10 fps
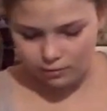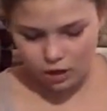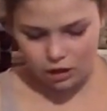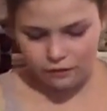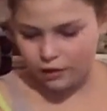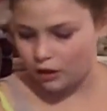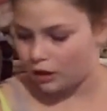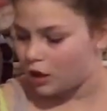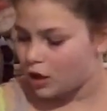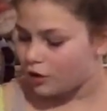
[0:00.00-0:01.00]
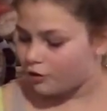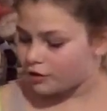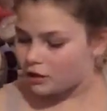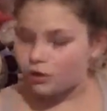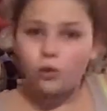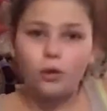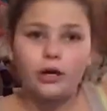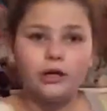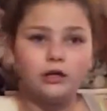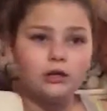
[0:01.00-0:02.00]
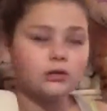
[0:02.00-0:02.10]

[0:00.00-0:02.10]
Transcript: care of. And there isn't a coin